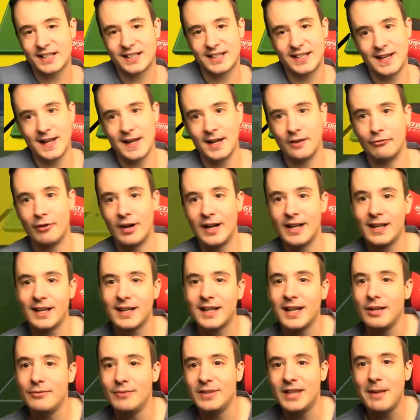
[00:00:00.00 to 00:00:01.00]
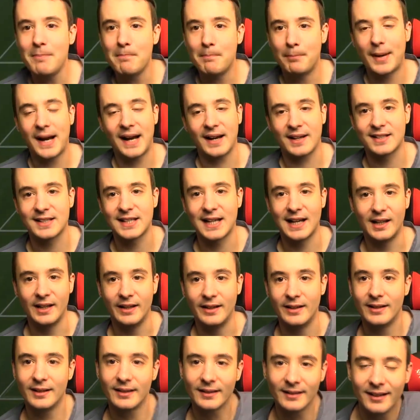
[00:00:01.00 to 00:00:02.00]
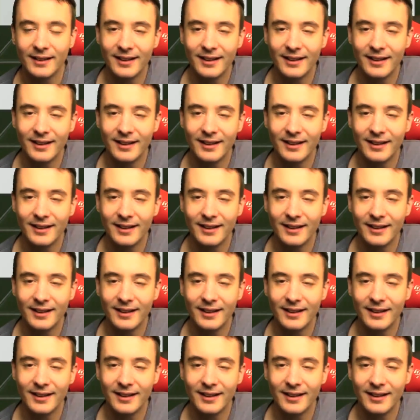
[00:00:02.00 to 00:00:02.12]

this now, right? Okay, we didn't pack Salah.